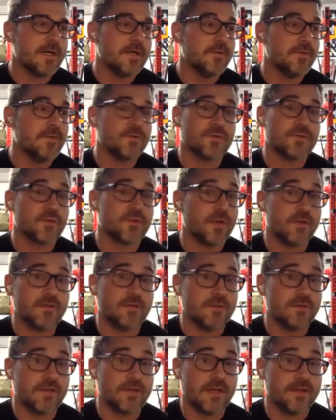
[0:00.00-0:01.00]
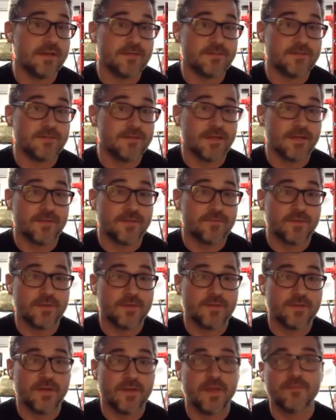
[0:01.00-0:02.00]
It was crazy tight, like
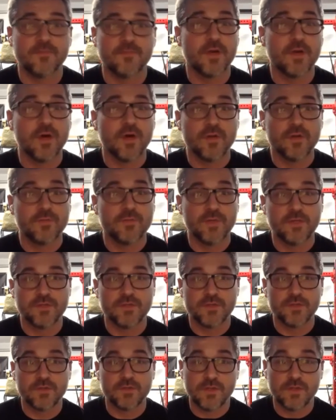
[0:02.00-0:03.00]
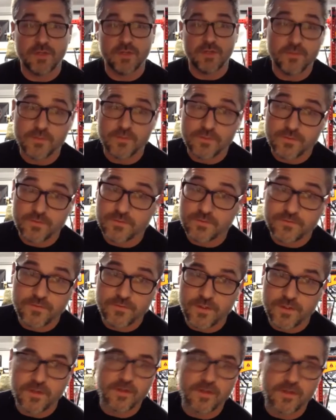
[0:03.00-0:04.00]
really tight, but all the peanuts you could eat, which was
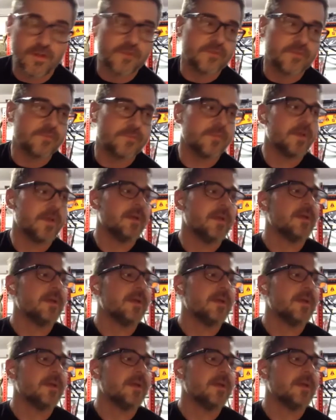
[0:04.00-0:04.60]
freaking awesome.